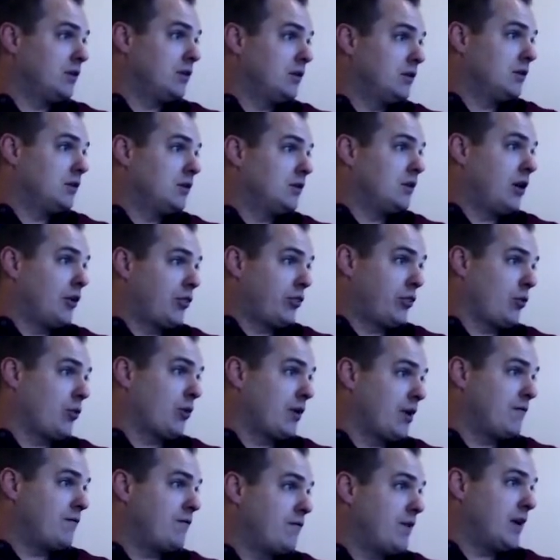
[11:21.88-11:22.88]

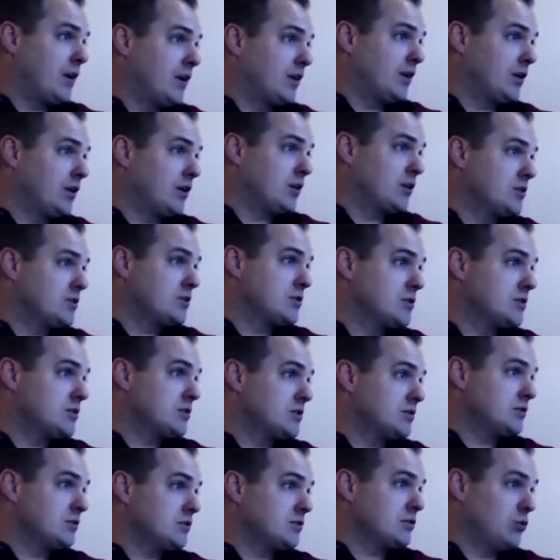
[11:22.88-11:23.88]
authority
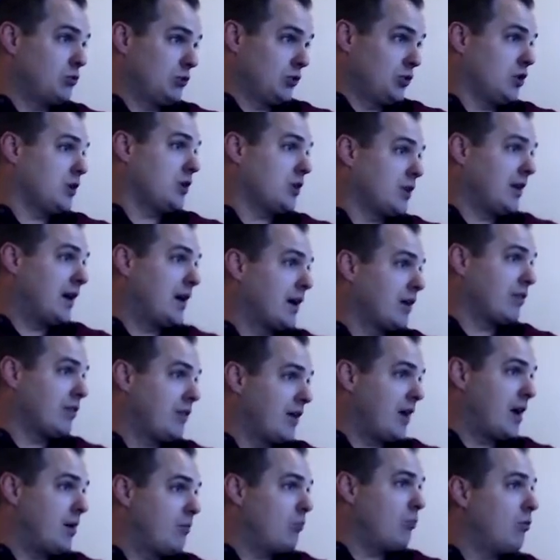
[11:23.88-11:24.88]
figures who look like
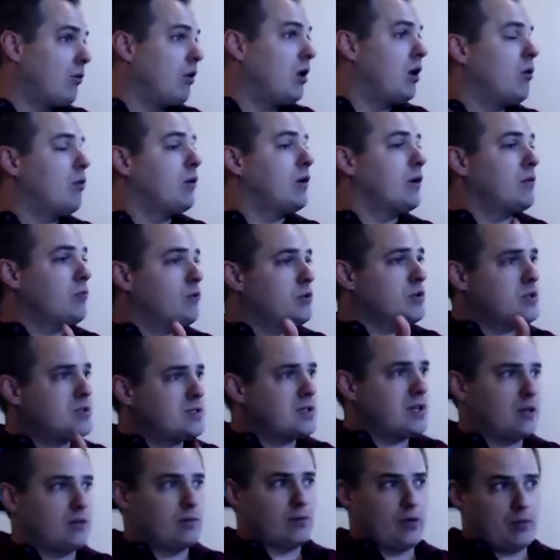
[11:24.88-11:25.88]
them, would you say
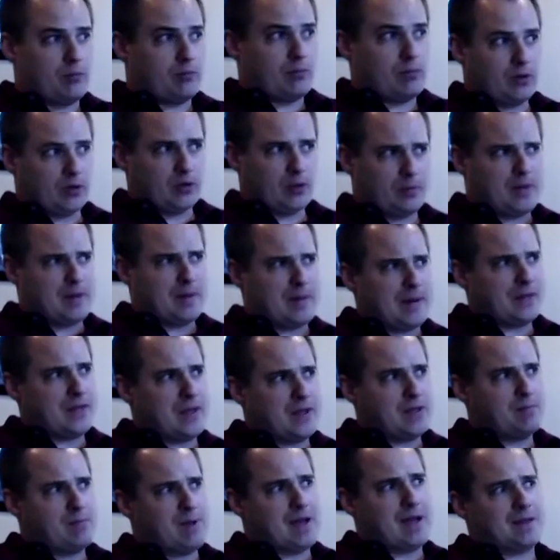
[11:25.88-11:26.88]
a little bit about the
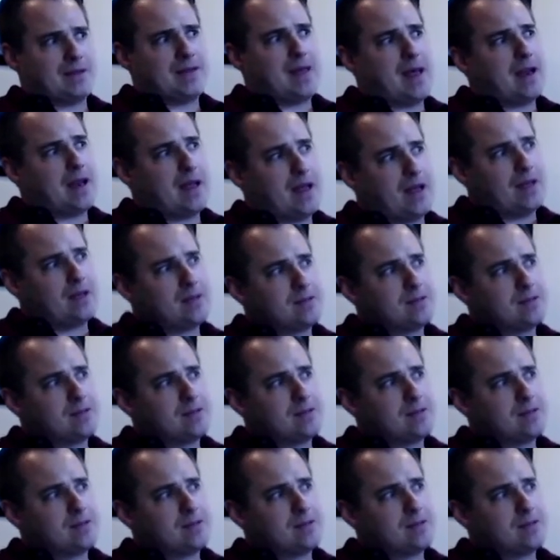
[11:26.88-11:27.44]
impact that has?